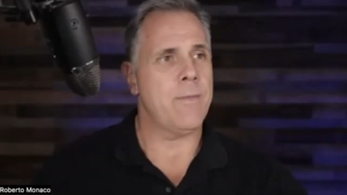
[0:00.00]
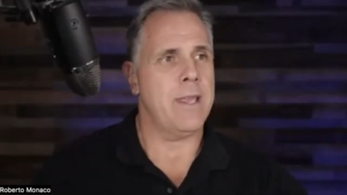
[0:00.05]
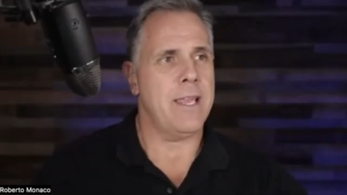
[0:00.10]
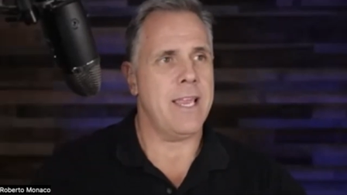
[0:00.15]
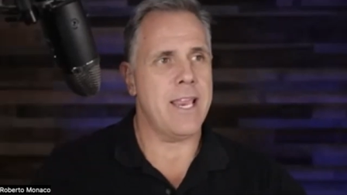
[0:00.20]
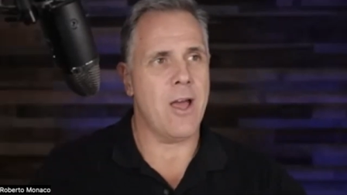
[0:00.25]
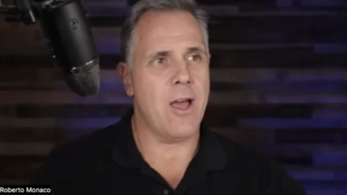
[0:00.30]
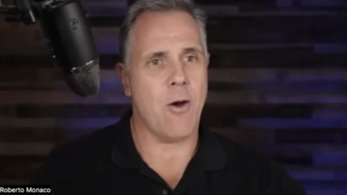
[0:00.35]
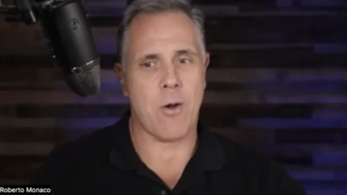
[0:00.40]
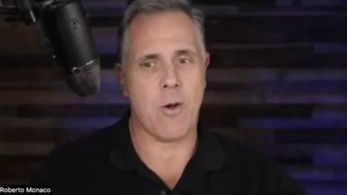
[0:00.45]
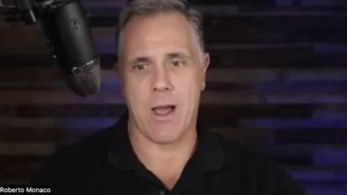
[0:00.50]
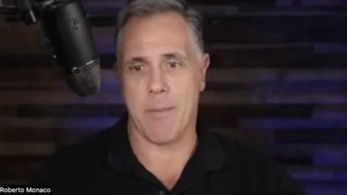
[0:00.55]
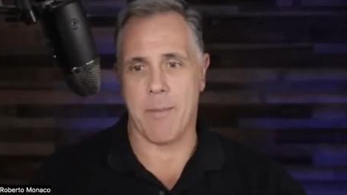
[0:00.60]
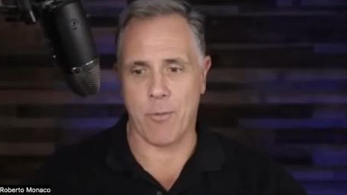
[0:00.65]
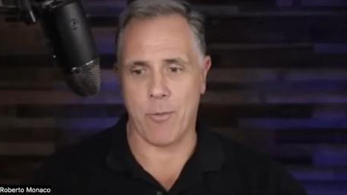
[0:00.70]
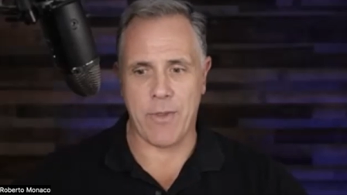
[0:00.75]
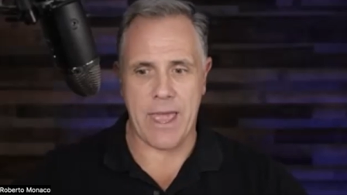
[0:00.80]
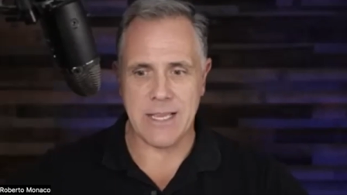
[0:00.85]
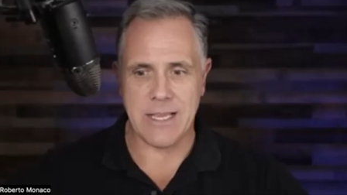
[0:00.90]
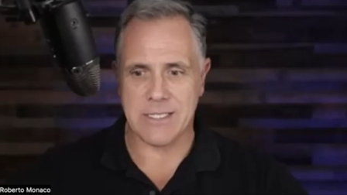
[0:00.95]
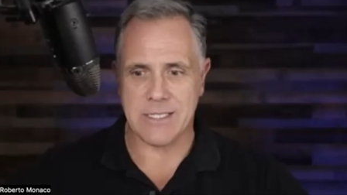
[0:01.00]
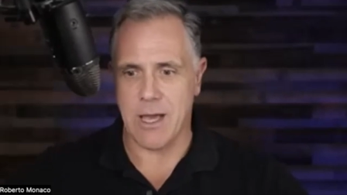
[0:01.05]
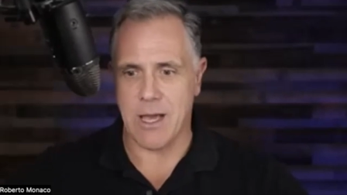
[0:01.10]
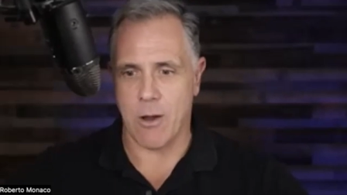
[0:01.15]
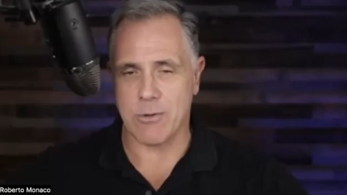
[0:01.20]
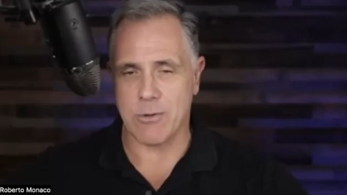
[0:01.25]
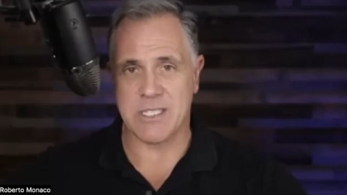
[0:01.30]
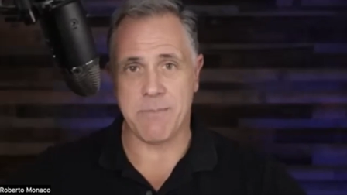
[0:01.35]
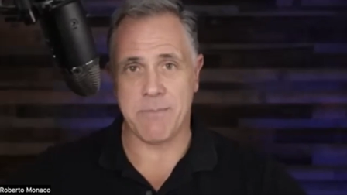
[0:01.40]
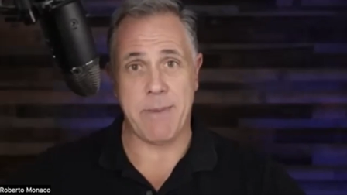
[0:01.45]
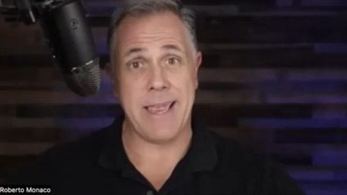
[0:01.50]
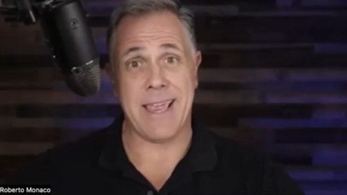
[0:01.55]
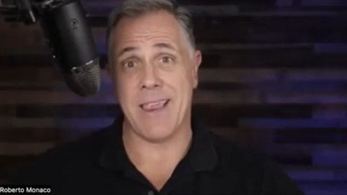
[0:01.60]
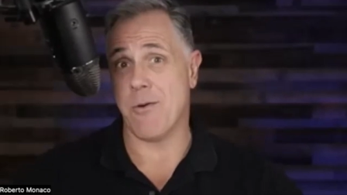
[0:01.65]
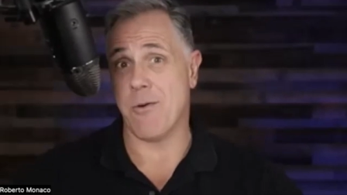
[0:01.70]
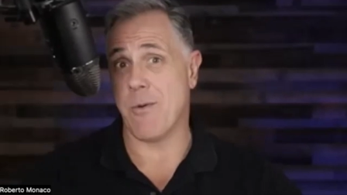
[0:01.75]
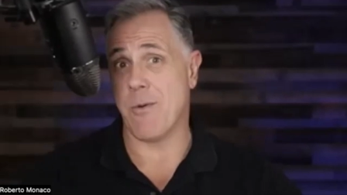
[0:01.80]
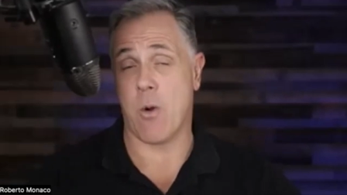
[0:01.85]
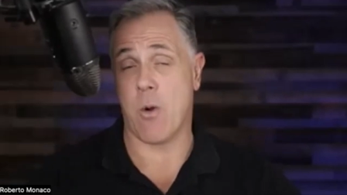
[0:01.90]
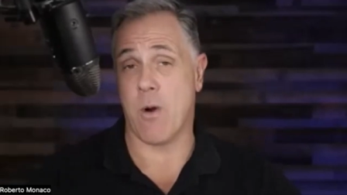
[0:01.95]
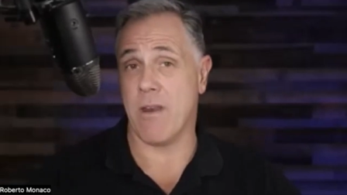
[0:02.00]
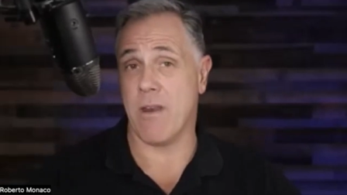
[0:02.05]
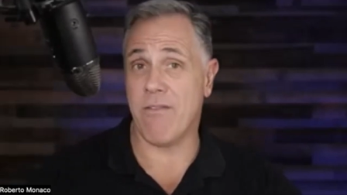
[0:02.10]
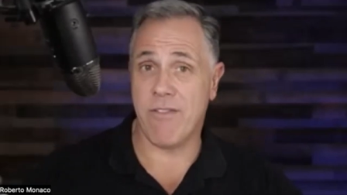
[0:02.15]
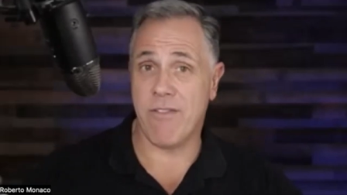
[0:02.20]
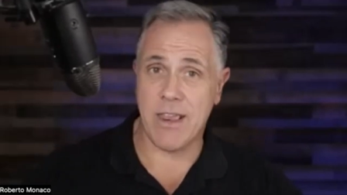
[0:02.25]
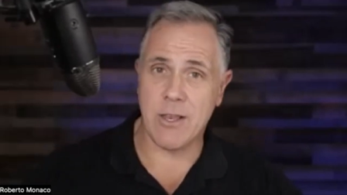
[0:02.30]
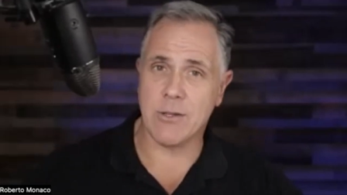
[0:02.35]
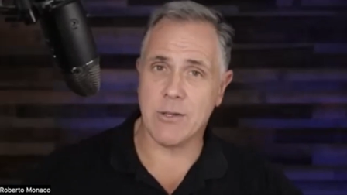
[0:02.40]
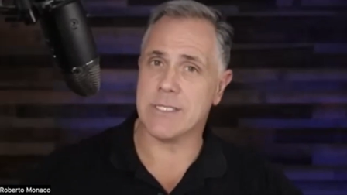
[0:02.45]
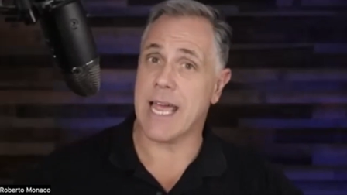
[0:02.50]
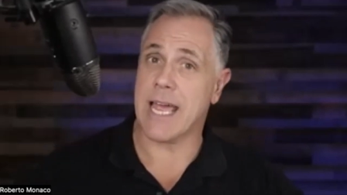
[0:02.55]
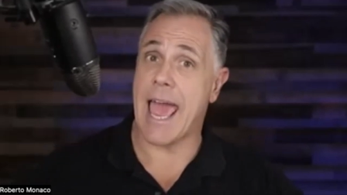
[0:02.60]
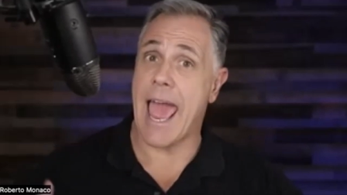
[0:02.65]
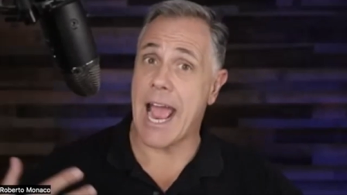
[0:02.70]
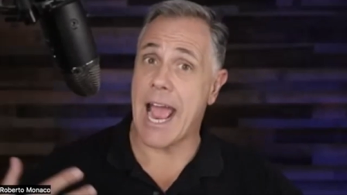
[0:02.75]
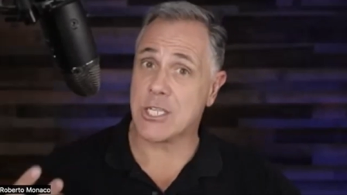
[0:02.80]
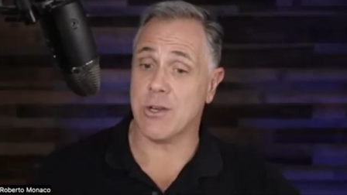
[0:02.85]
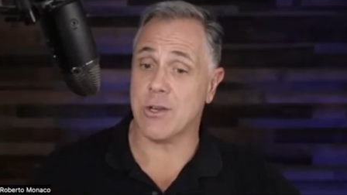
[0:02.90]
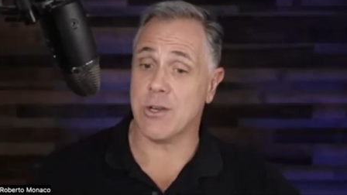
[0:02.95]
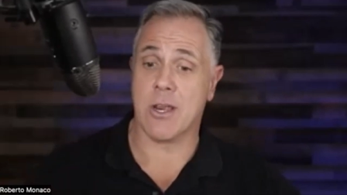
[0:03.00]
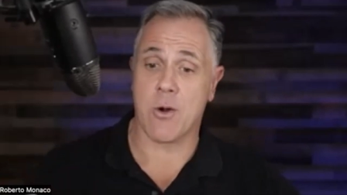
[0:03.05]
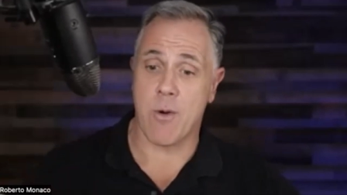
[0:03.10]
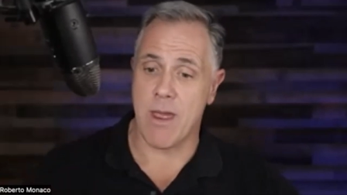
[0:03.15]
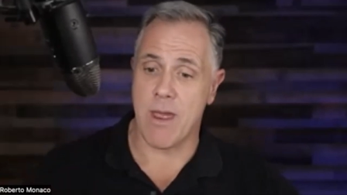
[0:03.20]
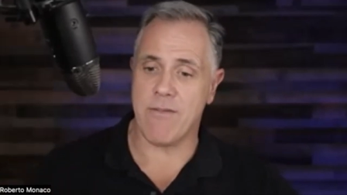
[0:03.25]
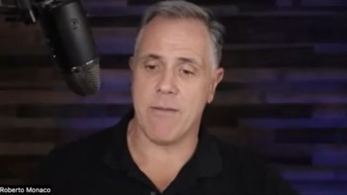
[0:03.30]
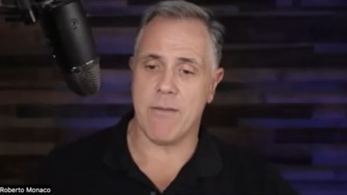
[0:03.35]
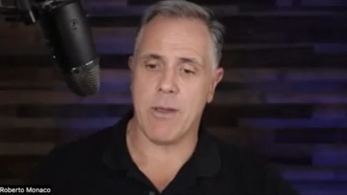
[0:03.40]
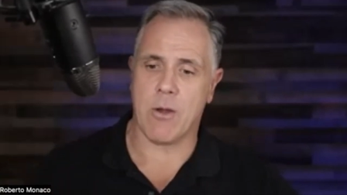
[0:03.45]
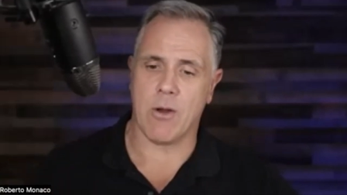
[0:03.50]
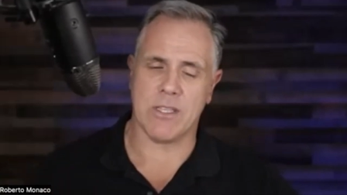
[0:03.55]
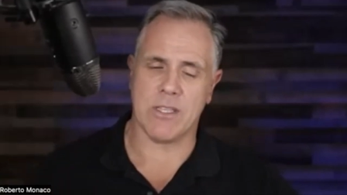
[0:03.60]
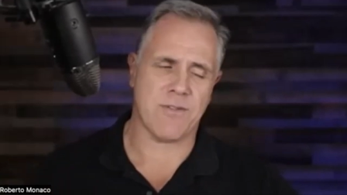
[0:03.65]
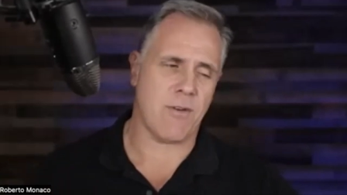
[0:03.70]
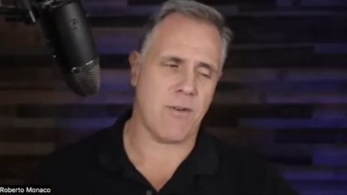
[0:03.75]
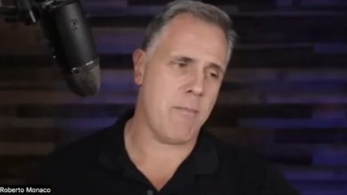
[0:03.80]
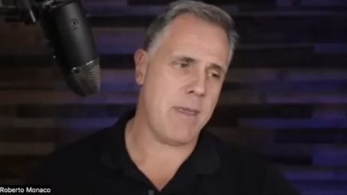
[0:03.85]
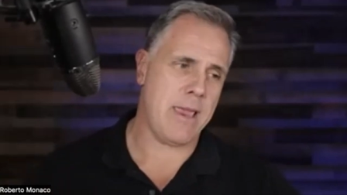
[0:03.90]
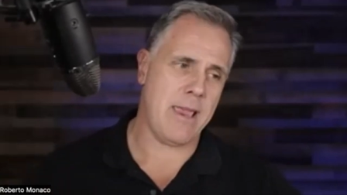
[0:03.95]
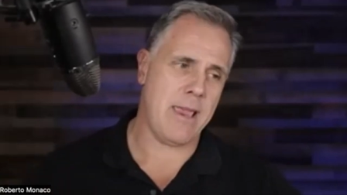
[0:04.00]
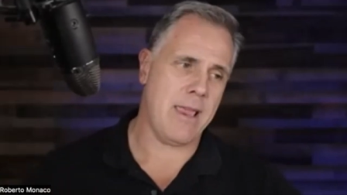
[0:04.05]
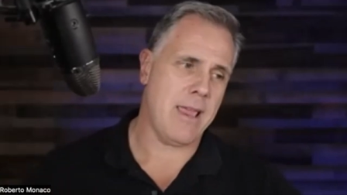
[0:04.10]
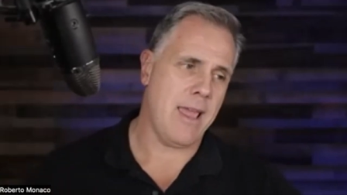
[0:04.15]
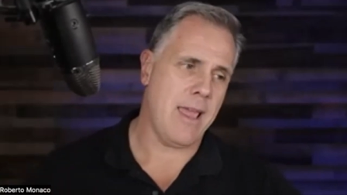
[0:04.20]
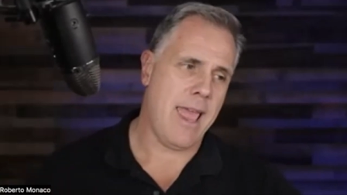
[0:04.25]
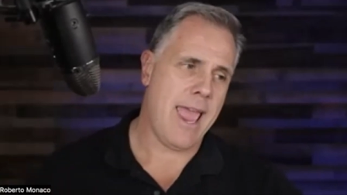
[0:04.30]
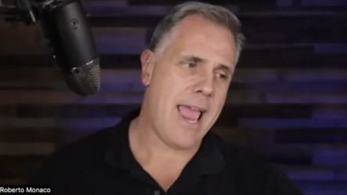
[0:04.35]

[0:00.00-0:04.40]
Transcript: you know, a couple days without speaking or recording videos, I actually crave it because for me,